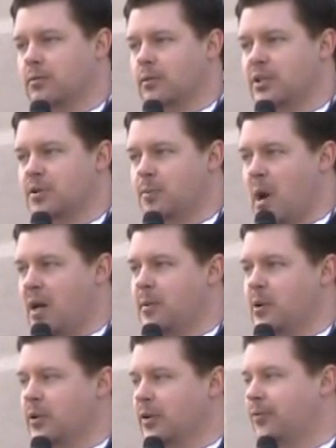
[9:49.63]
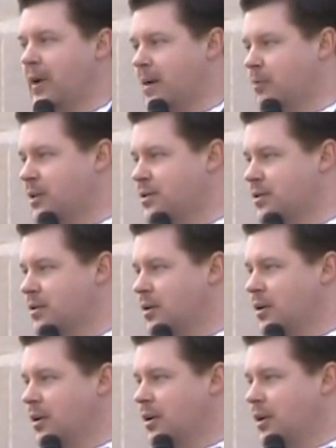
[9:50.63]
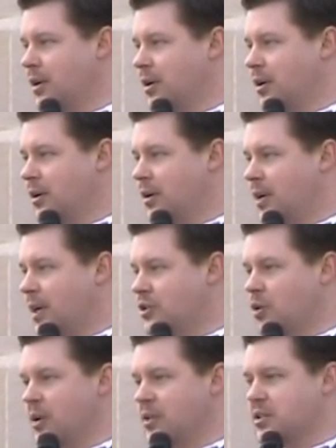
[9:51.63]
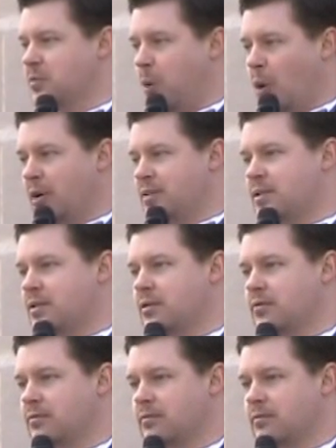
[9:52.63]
you should probably be with your families, enjoying sports,